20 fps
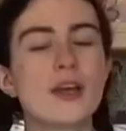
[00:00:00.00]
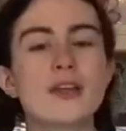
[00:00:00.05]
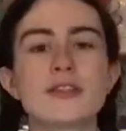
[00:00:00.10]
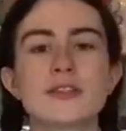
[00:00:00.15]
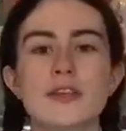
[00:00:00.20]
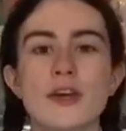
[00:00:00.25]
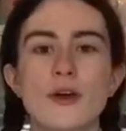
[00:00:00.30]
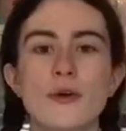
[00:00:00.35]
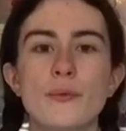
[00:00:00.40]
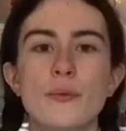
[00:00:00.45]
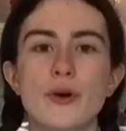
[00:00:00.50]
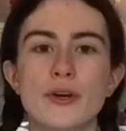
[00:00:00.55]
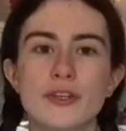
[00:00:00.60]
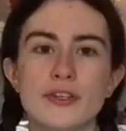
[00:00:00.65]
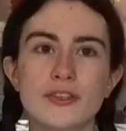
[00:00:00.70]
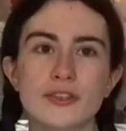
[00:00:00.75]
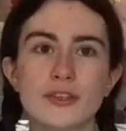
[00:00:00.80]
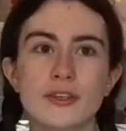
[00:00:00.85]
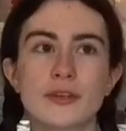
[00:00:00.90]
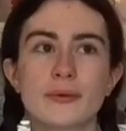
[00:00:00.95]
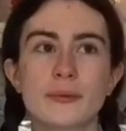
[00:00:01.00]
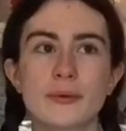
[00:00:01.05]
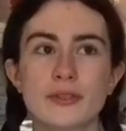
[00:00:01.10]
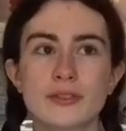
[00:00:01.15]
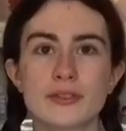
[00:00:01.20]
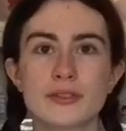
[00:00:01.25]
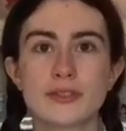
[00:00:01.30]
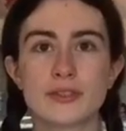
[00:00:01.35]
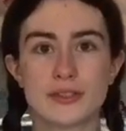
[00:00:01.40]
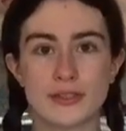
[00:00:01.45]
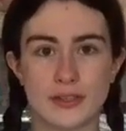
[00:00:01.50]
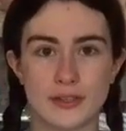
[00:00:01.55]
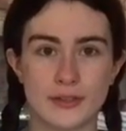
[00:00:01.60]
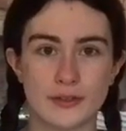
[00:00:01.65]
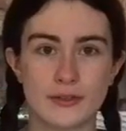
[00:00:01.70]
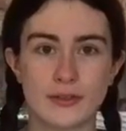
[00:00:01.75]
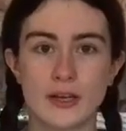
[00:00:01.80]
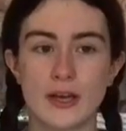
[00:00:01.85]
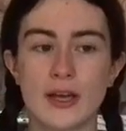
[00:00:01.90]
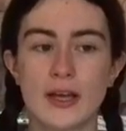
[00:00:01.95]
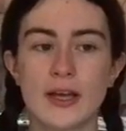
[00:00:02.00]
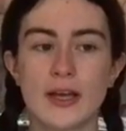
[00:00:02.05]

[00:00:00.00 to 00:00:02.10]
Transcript: So what you're going to want to do